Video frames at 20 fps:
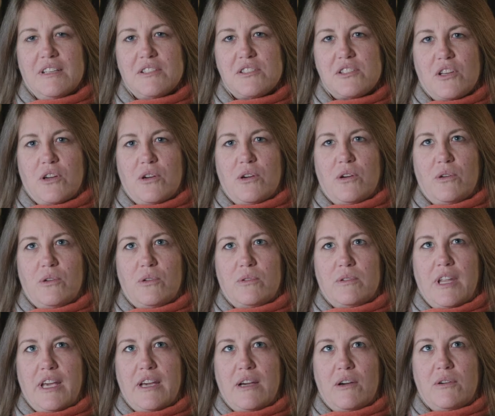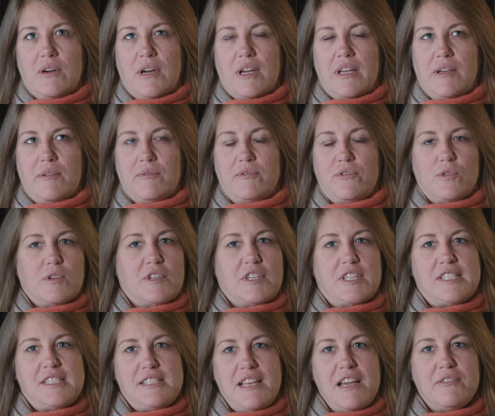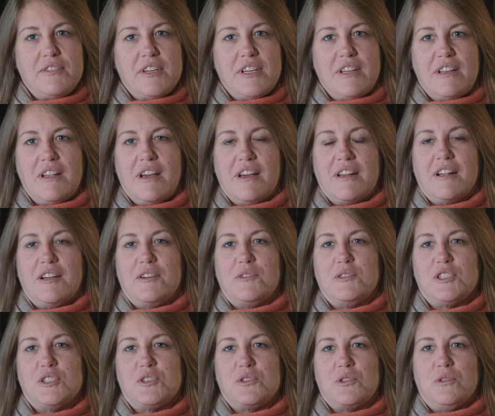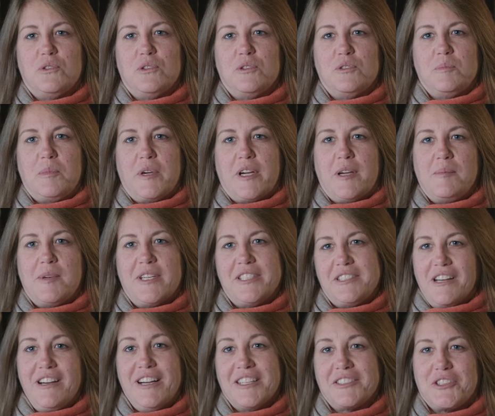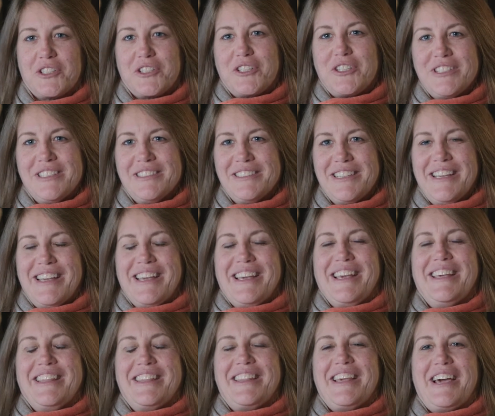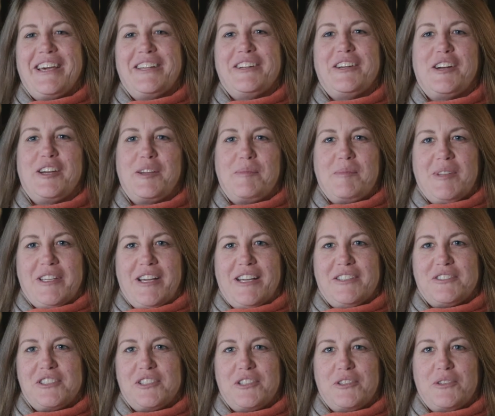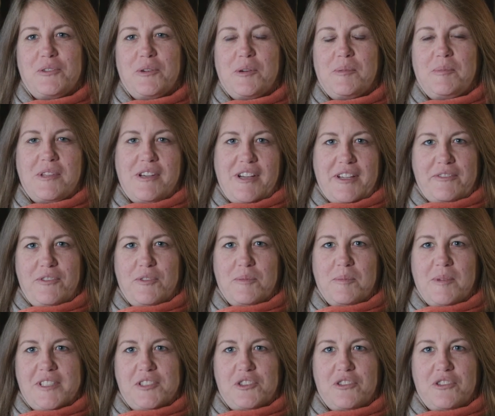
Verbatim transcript: So now I am 47, and I was told by my doctor that I'm allowed to apply for my